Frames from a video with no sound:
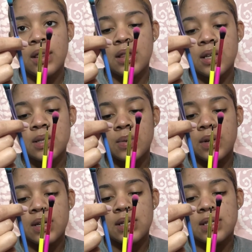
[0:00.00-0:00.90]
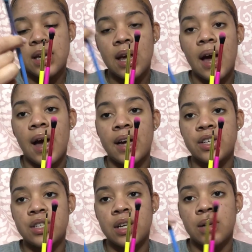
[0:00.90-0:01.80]
This one is a eye
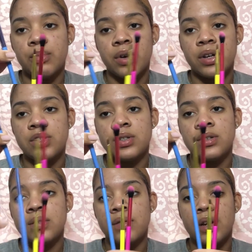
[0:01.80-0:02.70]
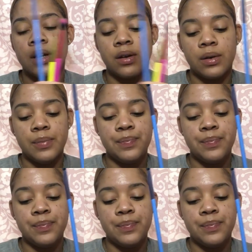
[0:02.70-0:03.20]
shading brush right here.